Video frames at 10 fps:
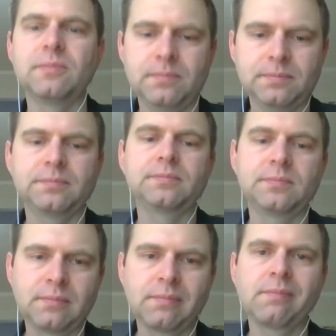
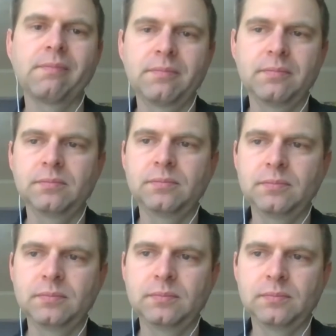
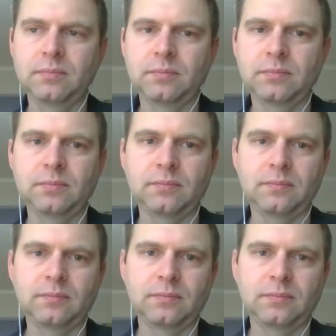The person shown says nothing.